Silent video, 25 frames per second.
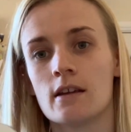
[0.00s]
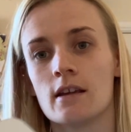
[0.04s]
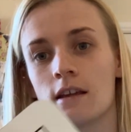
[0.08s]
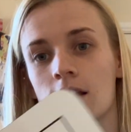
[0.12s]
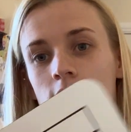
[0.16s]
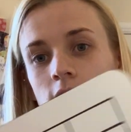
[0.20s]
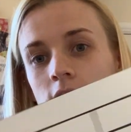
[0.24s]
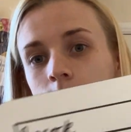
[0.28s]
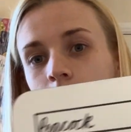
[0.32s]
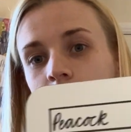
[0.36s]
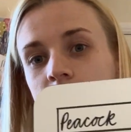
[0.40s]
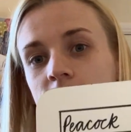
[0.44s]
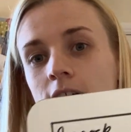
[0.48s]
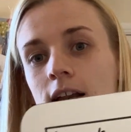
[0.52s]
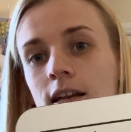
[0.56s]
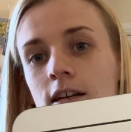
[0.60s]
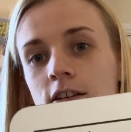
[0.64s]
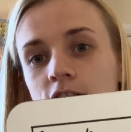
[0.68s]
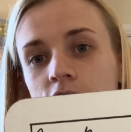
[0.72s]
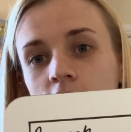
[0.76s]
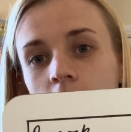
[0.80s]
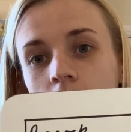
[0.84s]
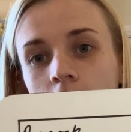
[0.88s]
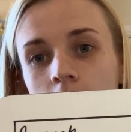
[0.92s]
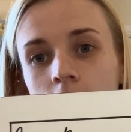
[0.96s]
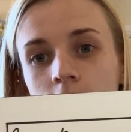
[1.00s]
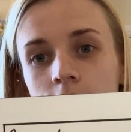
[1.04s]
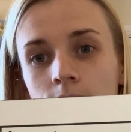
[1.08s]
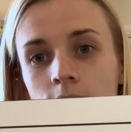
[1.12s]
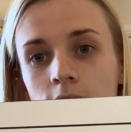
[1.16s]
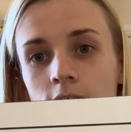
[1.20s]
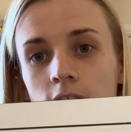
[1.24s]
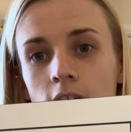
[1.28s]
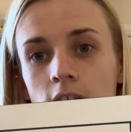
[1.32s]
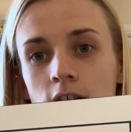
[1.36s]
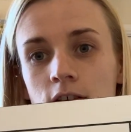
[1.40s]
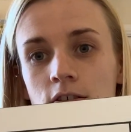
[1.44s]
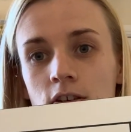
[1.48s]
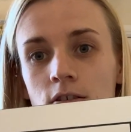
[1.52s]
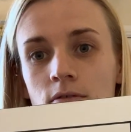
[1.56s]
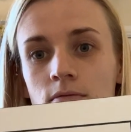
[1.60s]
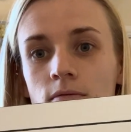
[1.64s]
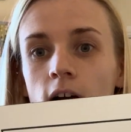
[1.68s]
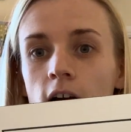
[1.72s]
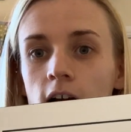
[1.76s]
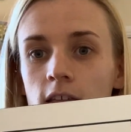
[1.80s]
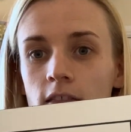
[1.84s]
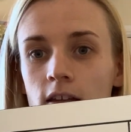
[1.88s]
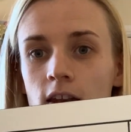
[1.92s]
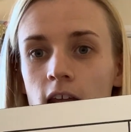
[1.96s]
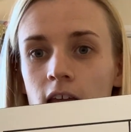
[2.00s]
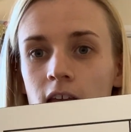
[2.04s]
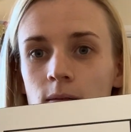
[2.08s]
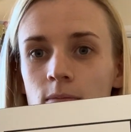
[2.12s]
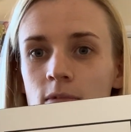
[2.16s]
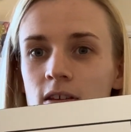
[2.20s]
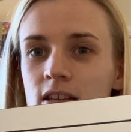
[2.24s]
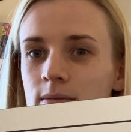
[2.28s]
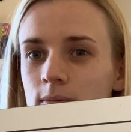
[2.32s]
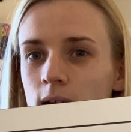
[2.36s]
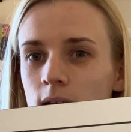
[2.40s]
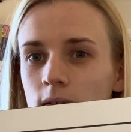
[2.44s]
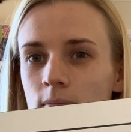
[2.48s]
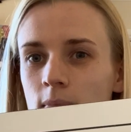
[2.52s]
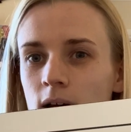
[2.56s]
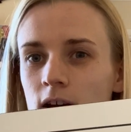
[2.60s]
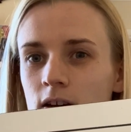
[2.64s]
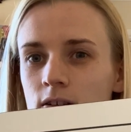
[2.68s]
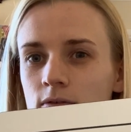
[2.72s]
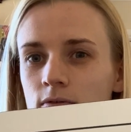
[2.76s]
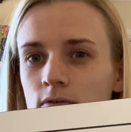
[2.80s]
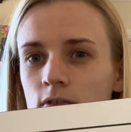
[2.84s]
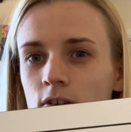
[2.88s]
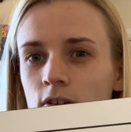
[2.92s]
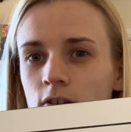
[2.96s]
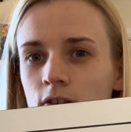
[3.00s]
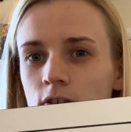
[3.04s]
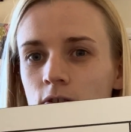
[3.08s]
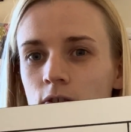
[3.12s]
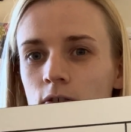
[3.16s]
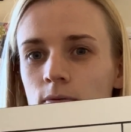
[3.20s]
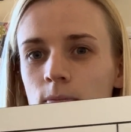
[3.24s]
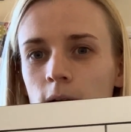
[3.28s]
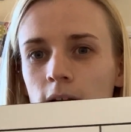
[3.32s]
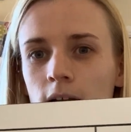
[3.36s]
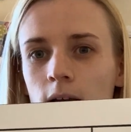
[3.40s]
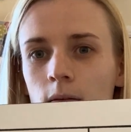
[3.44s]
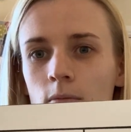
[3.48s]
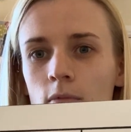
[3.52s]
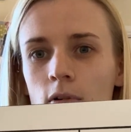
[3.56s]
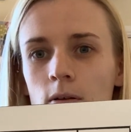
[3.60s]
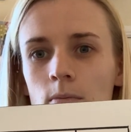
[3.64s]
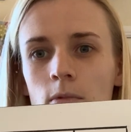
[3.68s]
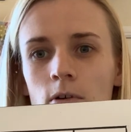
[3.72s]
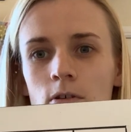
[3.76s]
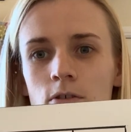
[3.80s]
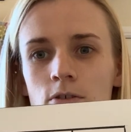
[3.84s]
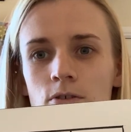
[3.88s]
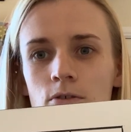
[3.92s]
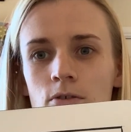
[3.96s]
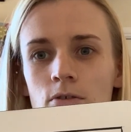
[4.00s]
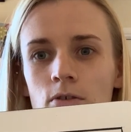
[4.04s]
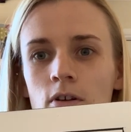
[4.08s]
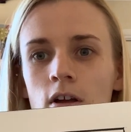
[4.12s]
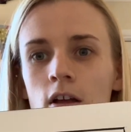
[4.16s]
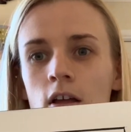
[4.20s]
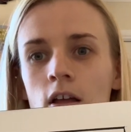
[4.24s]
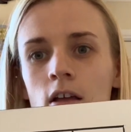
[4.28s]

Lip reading: keep a tally chart, okay, so you write the name, this might be back to front on your camera, I'm not sure.